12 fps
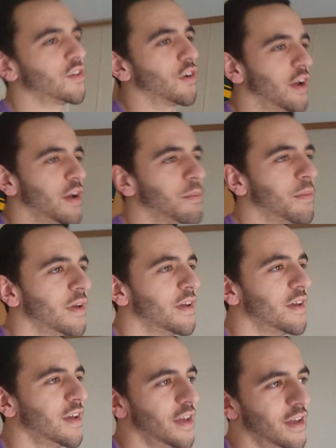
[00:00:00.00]
Instagram.
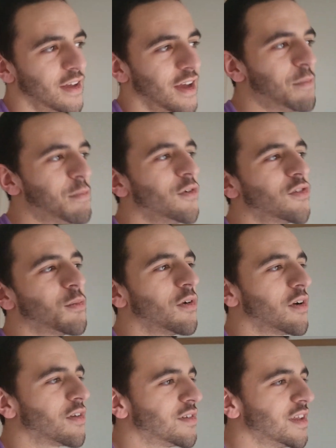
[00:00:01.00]
I
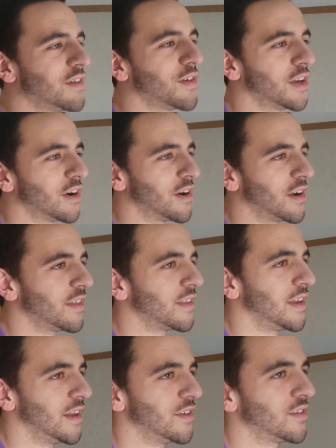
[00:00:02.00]
post it more on DeviantArt
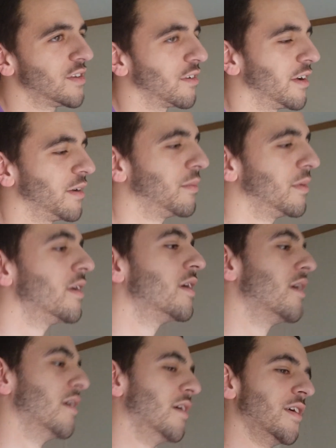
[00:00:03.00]
than Instagram.
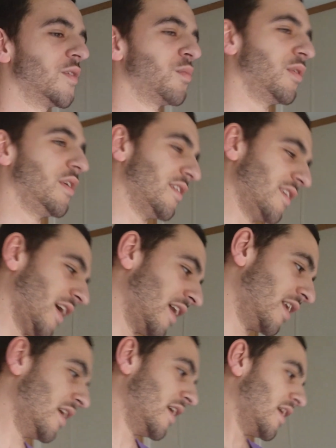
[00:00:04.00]
It's pretty
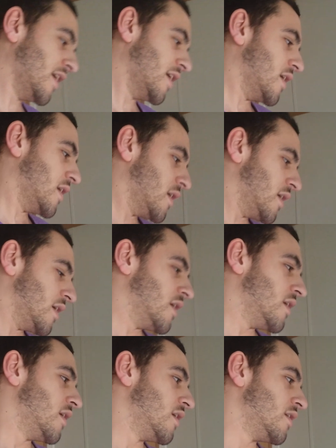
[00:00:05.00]
sad.
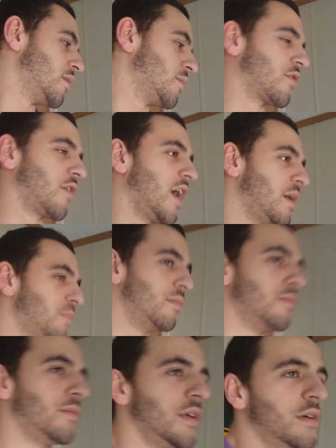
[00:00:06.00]

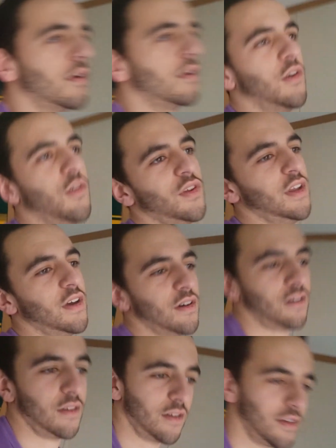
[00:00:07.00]
Subscribe. You all know the
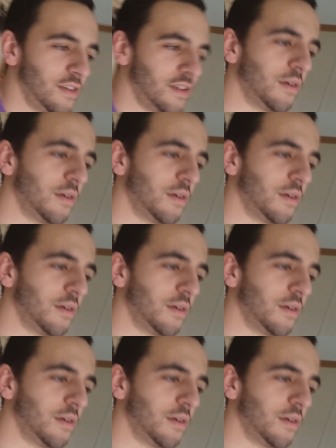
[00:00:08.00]
deal.